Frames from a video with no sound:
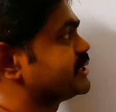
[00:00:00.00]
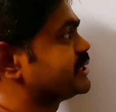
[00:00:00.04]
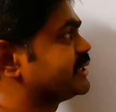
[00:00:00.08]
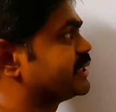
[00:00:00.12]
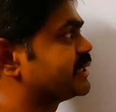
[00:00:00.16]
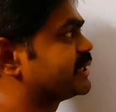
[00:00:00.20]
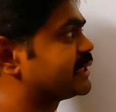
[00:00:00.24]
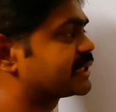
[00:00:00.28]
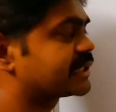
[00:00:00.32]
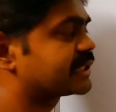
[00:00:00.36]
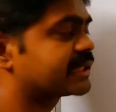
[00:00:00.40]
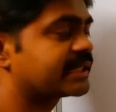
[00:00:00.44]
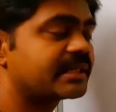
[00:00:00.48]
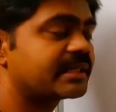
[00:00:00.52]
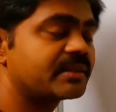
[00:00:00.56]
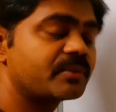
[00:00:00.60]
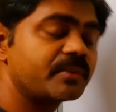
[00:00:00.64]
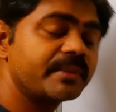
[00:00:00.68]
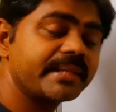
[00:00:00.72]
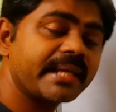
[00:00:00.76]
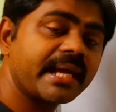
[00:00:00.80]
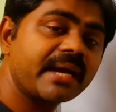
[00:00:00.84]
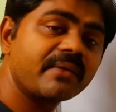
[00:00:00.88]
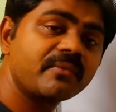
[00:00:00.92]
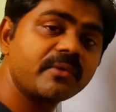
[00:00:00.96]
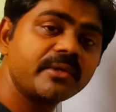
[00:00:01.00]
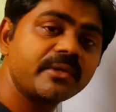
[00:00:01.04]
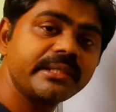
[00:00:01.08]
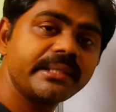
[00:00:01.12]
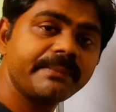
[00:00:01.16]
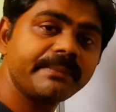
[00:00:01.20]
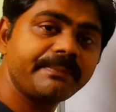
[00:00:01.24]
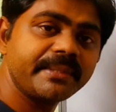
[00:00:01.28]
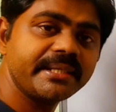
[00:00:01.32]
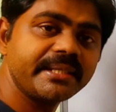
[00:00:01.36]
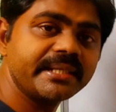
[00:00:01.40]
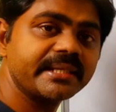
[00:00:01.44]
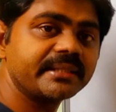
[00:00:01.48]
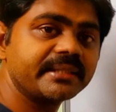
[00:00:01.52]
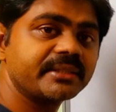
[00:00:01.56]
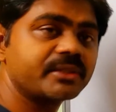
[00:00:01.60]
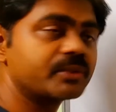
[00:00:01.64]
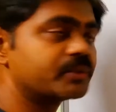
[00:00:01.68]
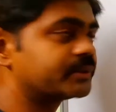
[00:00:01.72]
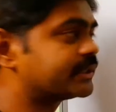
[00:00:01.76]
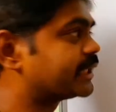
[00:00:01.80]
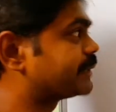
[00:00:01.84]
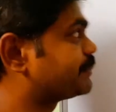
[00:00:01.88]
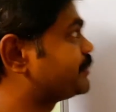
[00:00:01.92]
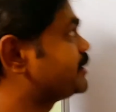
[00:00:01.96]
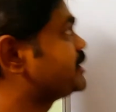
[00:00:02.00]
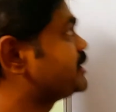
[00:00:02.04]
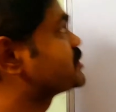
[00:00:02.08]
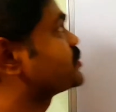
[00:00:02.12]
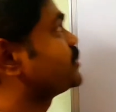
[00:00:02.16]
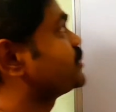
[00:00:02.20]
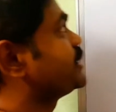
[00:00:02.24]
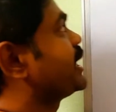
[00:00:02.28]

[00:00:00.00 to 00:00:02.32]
here, we have only P and Q. That means we